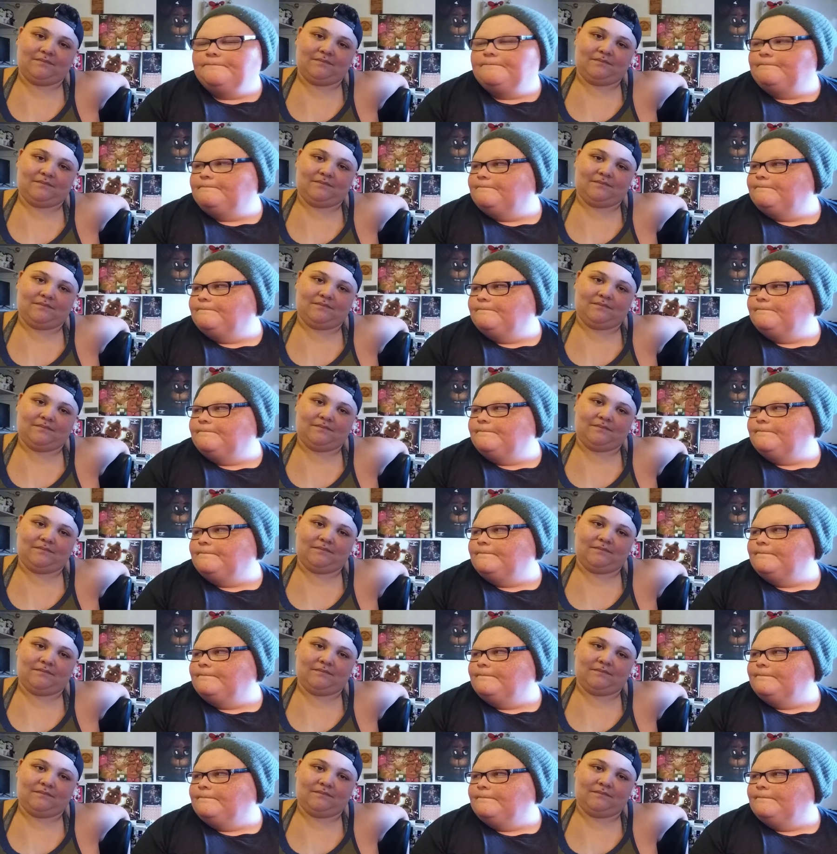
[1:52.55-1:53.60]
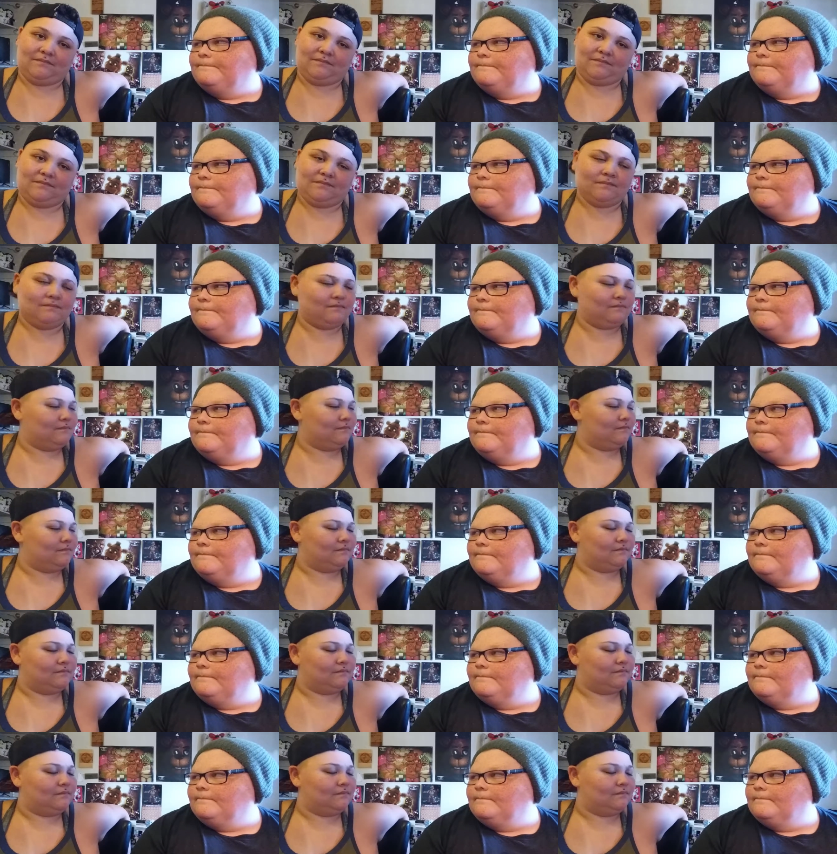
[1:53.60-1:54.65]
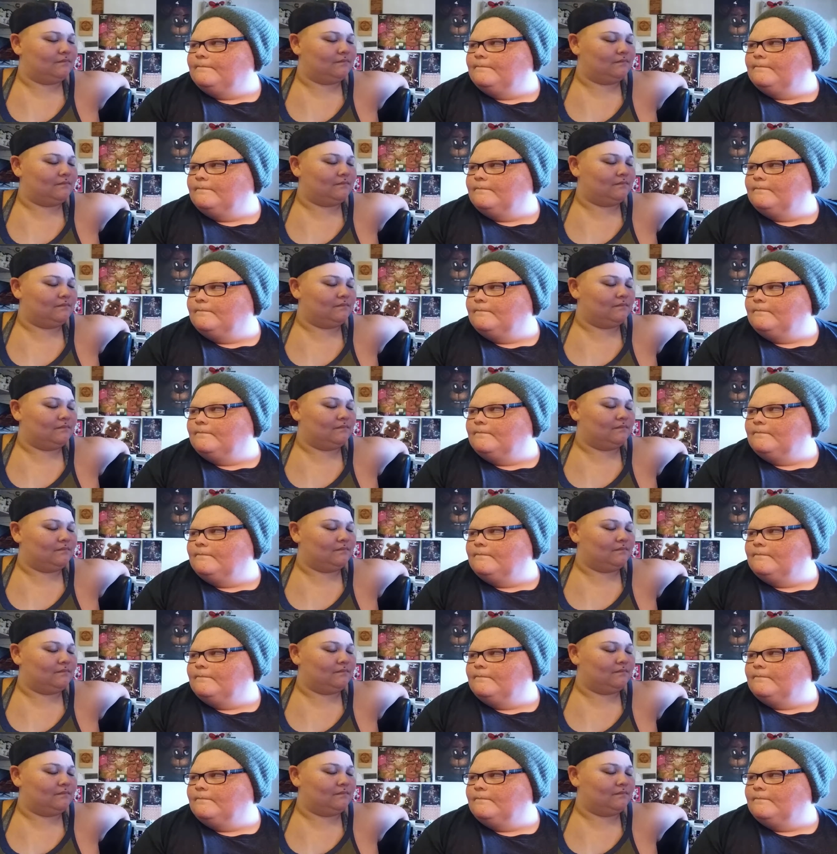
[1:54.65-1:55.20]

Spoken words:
(silence)